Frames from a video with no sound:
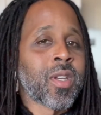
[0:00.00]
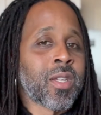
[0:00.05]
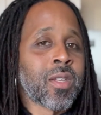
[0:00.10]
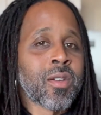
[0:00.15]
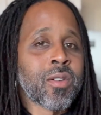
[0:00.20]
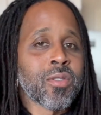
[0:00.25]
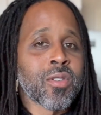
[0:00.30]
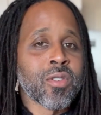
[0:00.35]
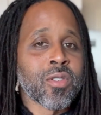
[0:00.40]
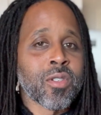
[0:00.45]

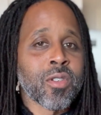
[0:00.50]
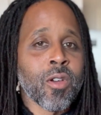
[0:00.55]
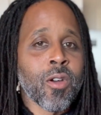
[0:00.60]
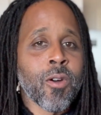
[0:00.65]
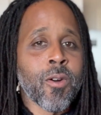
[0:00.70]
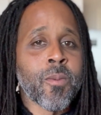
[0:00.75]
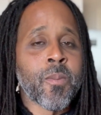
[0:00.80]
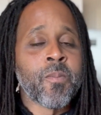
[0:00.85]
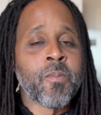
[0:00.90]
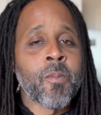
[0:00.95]
years or
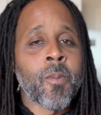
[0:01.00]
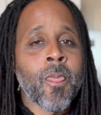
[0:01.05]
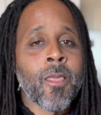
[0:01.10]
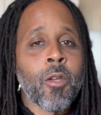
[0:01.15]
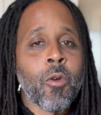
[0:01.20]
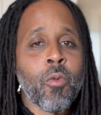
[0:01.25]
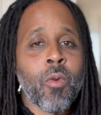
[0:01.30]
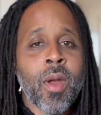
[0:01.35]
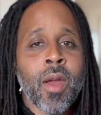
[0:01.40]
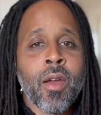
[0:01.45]
so
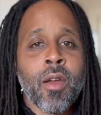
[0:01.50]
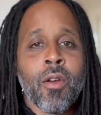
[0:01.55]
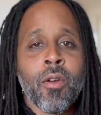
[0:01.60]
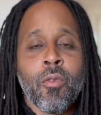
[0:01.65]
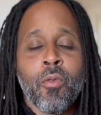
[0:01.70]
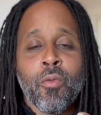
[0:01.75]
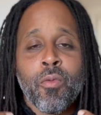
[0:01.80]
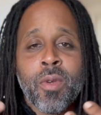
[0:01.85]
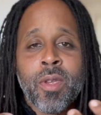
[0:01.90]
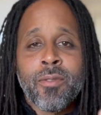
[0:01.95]
where
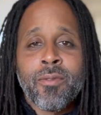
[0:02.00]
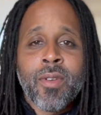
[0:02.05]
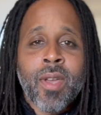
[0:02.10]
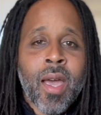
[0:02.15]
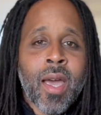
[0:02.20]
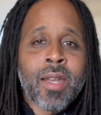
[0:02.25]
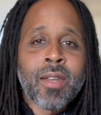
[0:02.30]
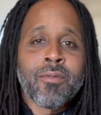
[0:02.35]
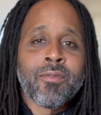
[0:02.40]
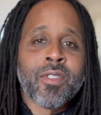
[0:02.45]
we've
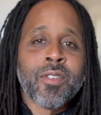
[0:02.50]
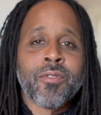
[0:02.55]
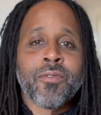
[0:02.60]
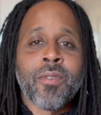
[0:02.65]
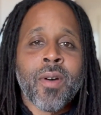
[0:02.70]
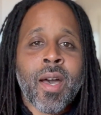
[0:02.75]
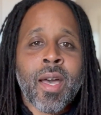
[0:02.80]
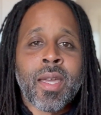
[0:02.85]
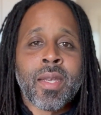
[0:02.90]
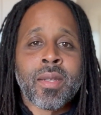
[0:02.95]
kind of
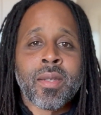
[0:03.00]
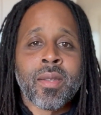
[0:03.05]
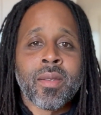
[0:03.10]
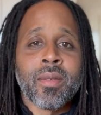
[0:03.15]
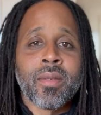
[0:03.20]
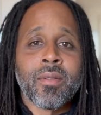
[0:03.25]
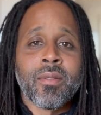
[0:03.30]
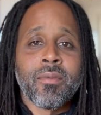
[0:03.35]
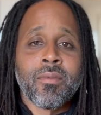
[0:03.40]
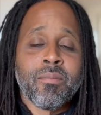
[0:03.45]
defined
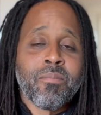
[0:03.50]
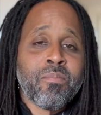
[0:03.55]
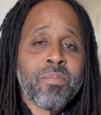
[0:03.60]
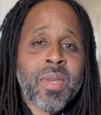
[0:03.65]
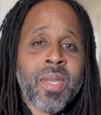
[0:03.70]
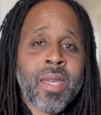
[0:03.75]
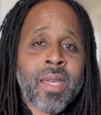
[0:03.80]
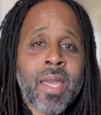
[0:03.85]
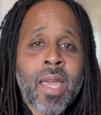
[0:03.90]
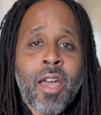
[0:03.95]

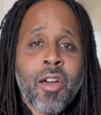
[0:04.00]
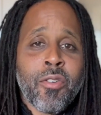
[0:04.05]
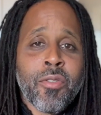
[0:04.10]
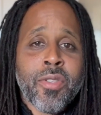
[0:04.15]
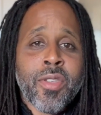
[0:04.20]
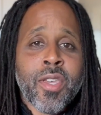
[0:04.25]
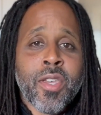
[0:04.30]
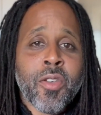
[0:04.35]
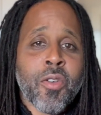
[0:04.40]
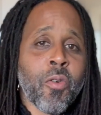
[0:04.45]
being
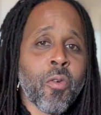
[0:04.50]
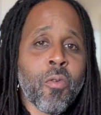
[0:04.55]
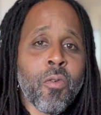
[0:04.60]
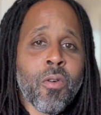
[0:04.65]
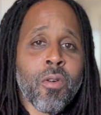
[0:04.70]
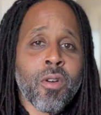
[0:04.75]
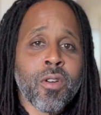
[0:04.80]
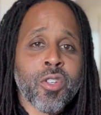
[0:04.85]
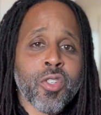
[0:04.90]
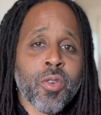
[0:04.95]
healthy
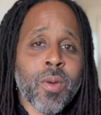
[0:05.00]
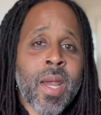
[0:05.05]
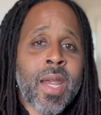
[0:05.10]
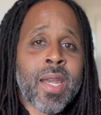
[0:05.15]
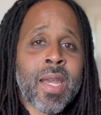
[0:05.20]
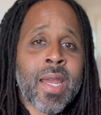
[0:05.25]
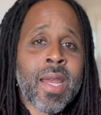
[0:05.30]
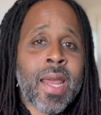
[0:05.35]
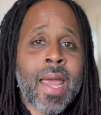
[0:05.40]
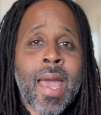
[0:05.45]
or
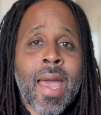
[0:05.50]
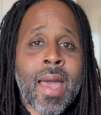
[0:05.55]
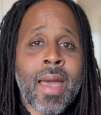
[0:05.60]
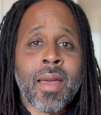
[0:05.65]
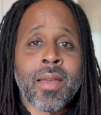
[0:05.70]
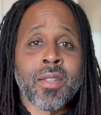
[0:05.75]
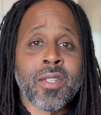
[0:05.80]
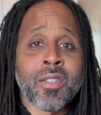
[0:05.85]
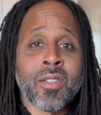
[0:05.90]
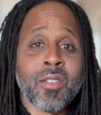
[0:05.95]
training
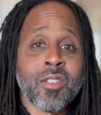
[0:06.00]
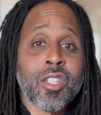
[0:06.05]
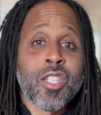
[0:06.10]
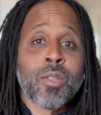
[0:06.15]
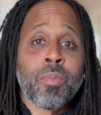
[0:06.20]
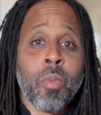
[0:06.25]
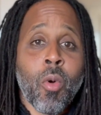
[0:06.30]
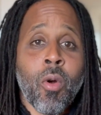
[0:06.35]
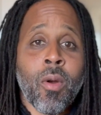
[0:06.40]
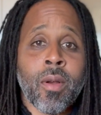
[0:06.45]
as
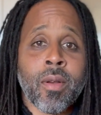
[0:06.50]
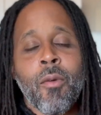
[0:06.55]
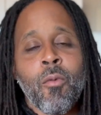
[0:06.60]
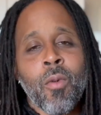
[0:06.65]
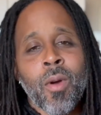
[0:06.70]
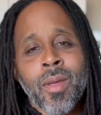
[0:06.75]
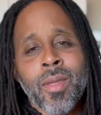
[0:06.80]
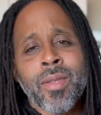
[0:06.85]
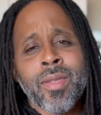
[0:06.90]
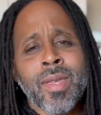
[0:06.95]
sport.
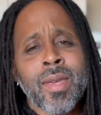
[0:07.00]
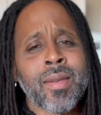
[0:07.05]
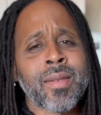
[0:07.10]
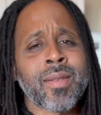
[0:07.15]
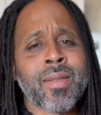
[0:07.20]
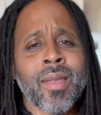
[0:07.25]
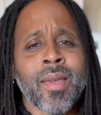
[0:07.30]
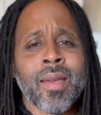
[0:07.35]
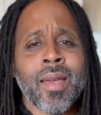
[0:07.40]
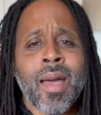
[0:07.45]
One of the things
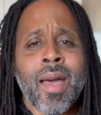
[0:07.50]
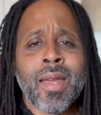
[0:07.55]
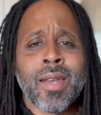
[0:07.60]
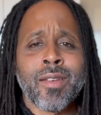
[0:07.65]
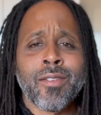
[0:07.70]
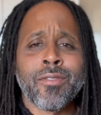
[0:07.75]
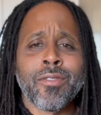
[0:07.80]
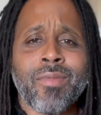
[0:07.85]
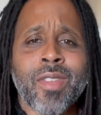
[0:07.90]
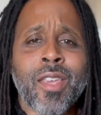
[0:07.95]
that kind
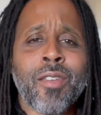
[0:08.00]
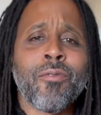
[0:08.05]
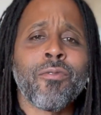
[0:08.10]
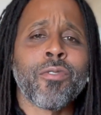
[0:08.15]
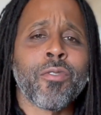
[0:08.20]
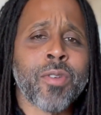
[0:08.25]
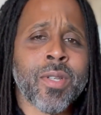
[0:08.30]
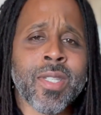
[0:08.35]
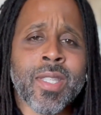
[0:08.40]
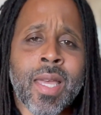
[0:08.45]
of
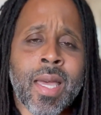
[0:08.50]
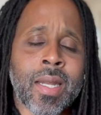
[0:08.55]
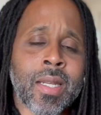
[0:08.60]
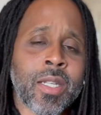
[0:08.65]
influenced that